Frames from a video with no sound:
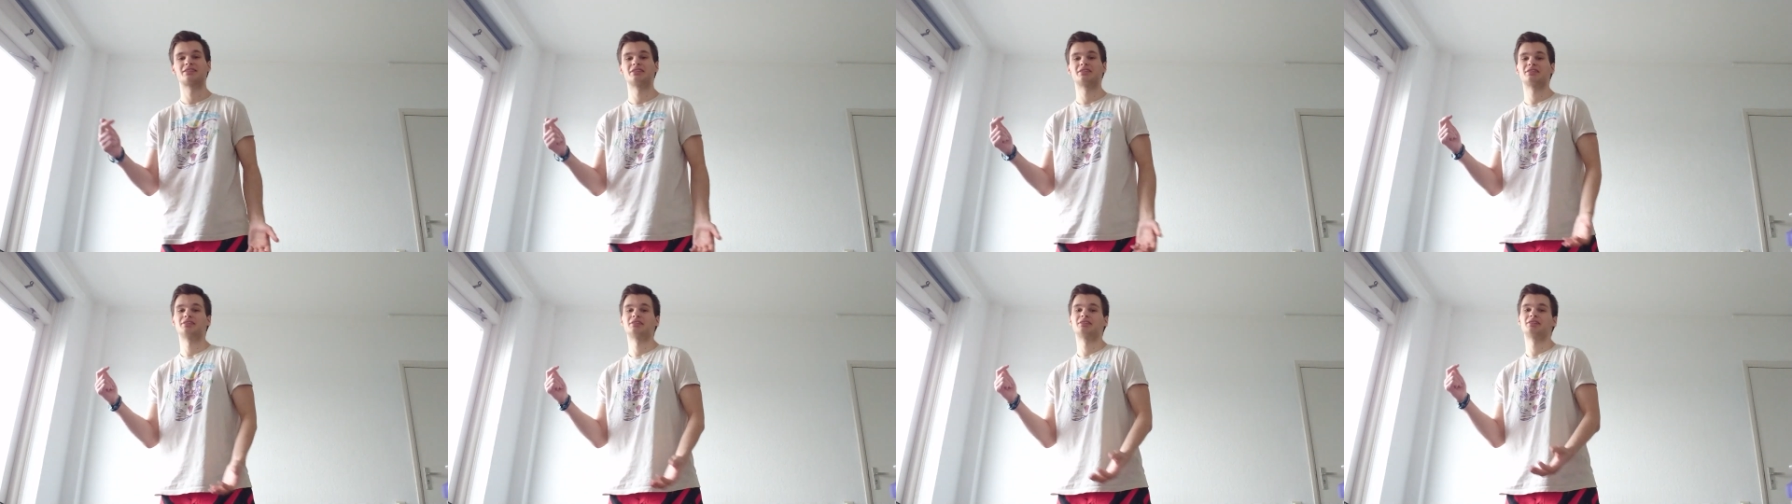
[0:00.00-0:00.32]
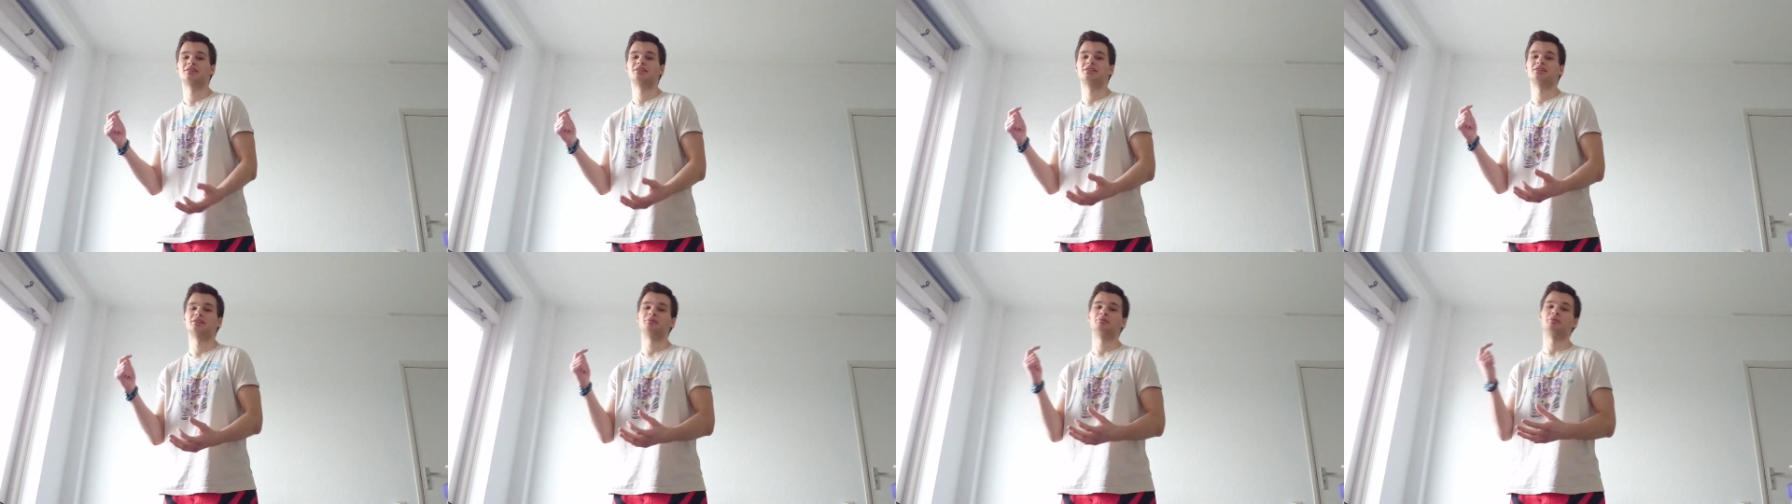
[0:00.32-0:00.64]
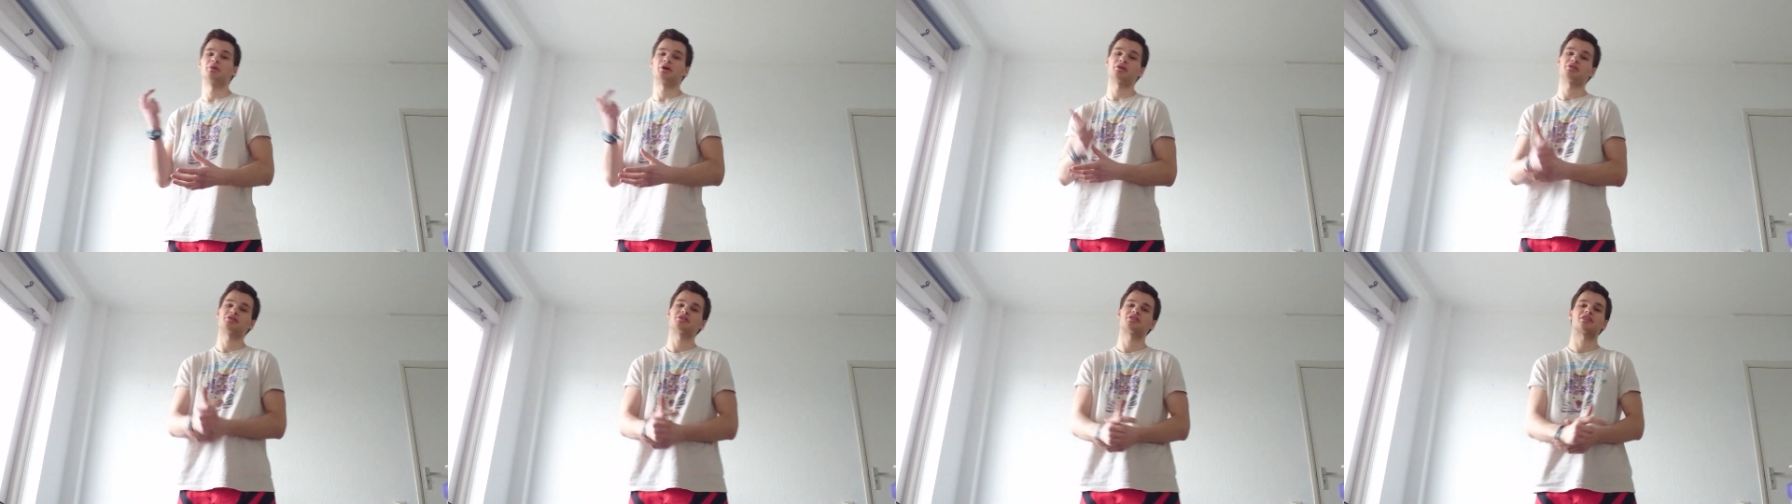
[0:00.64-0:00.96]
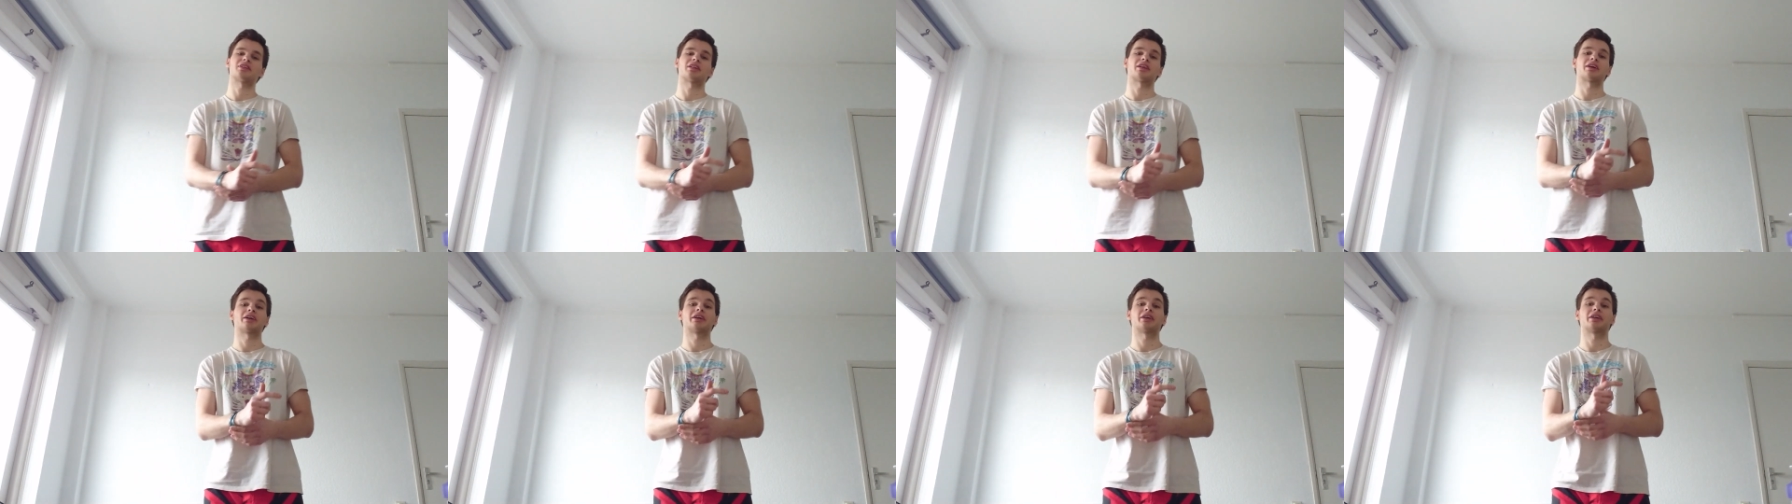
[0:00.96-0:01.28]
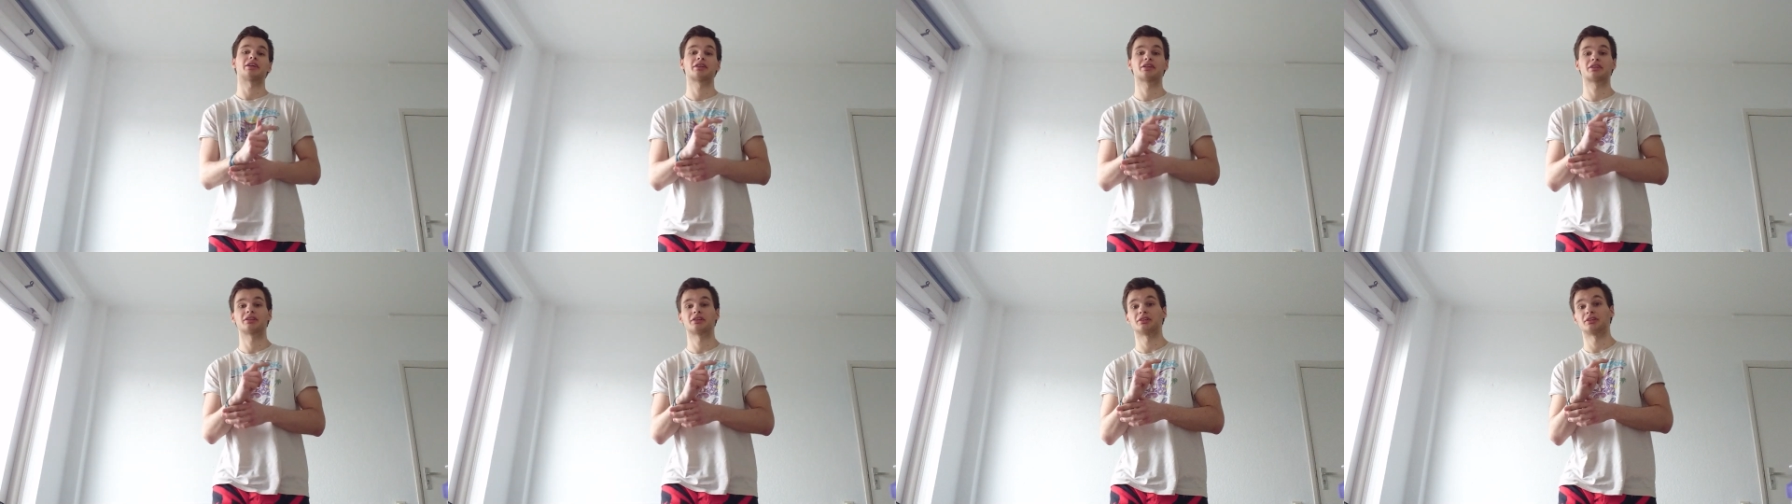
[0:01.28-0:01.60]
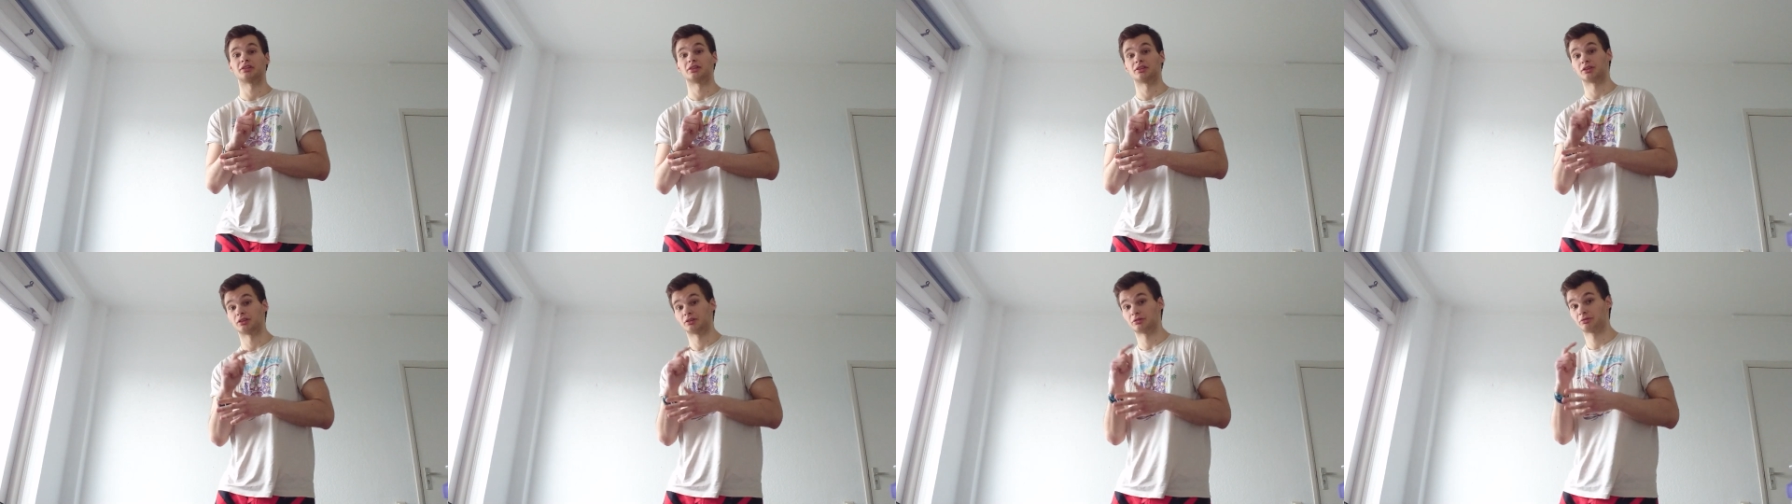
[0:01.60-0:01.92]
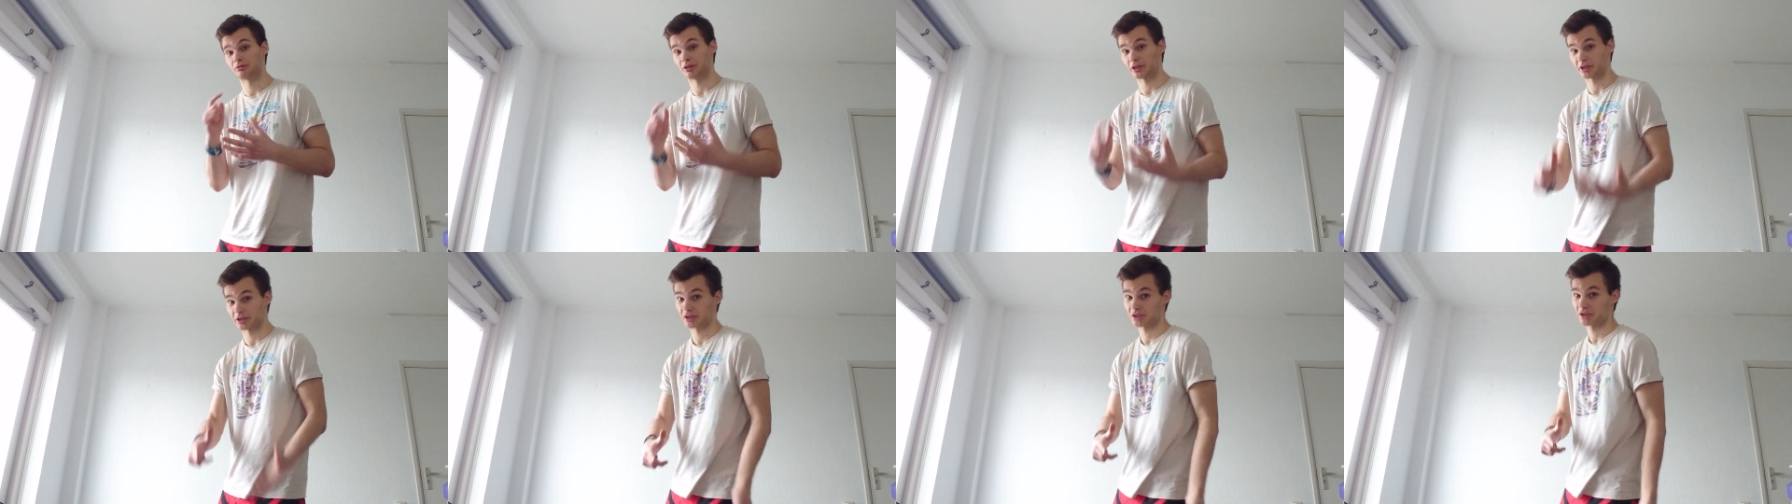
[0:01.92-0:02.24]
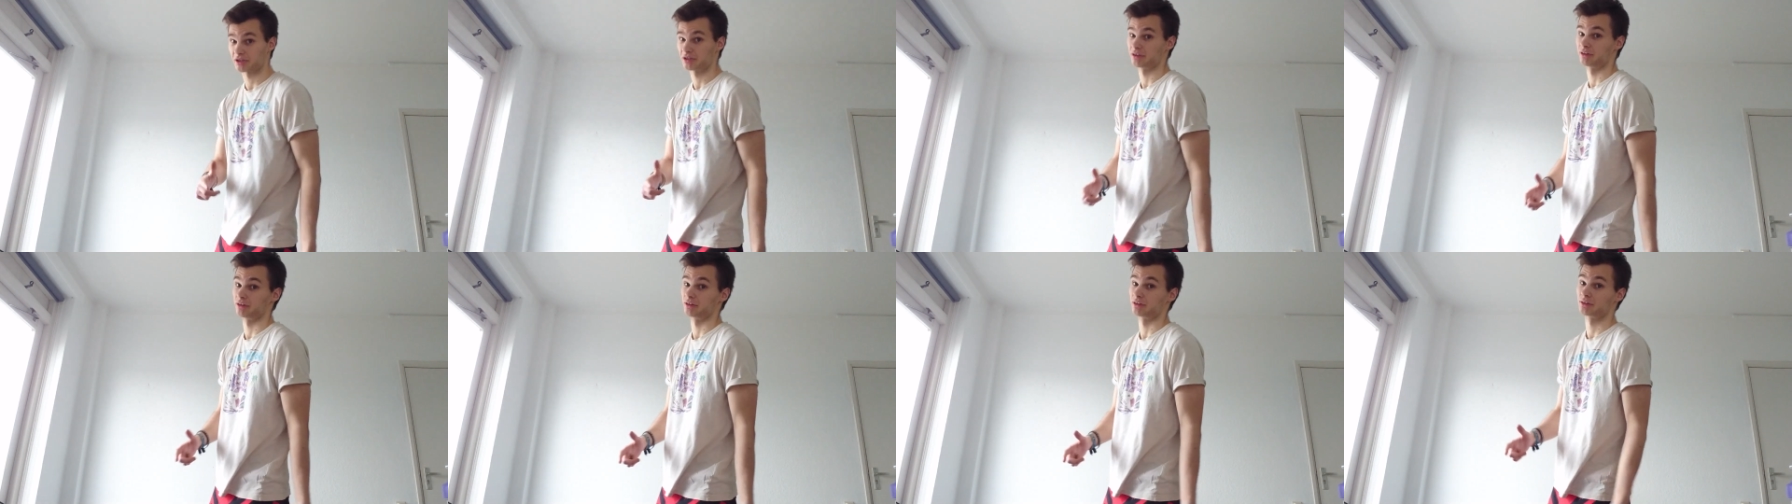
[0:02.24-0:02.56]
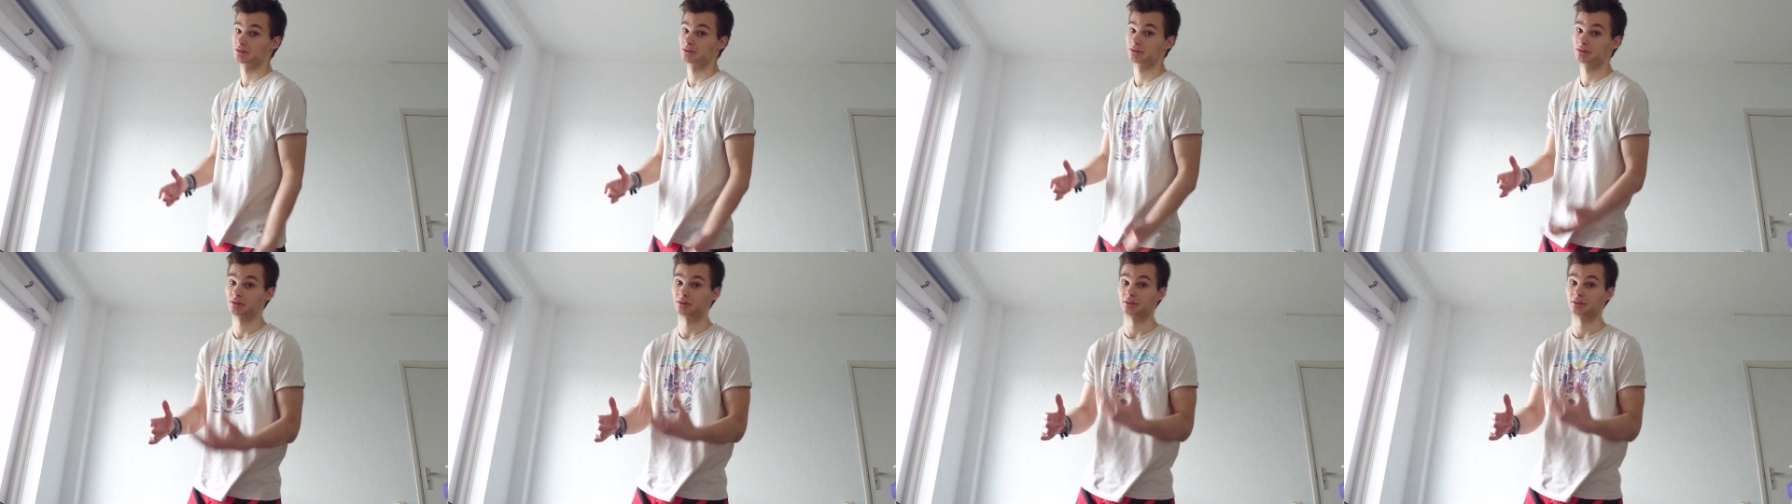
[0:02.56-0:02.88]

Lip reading: the most like functional